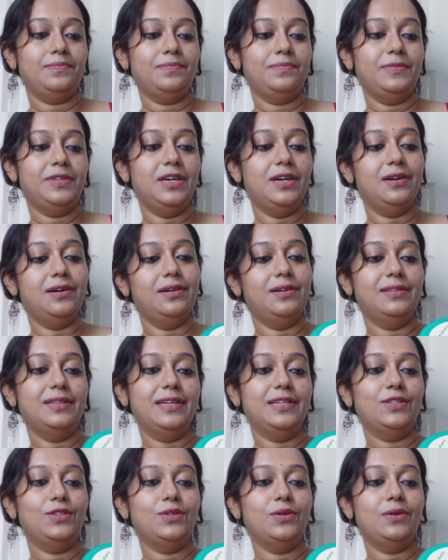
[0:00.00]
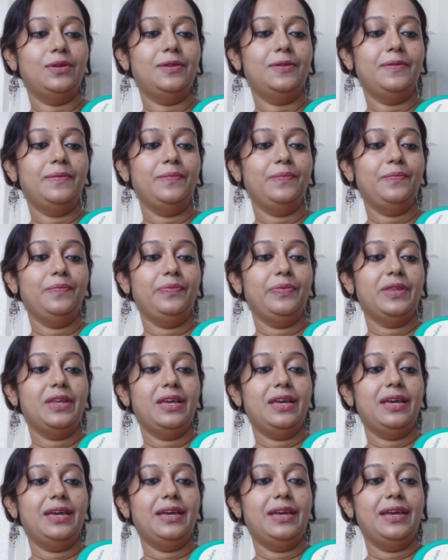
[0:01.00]
Yeah, that's all.
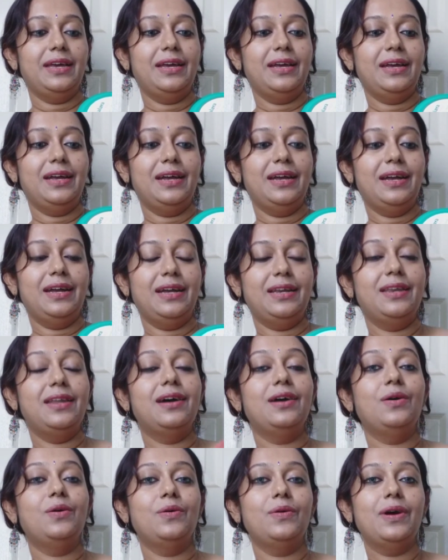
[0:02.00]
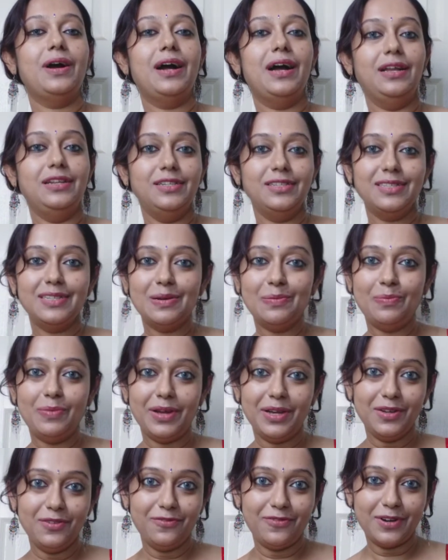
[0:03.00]
Now, I'll just apply
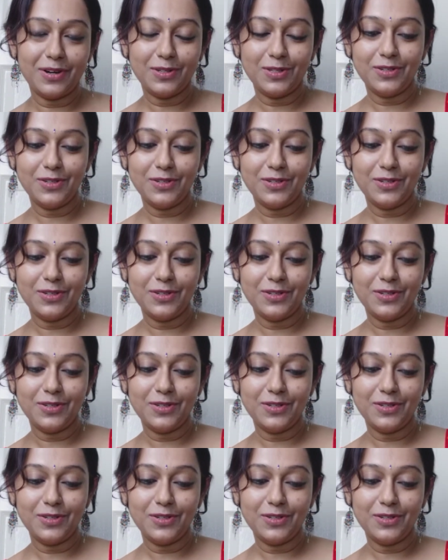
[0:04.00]
in front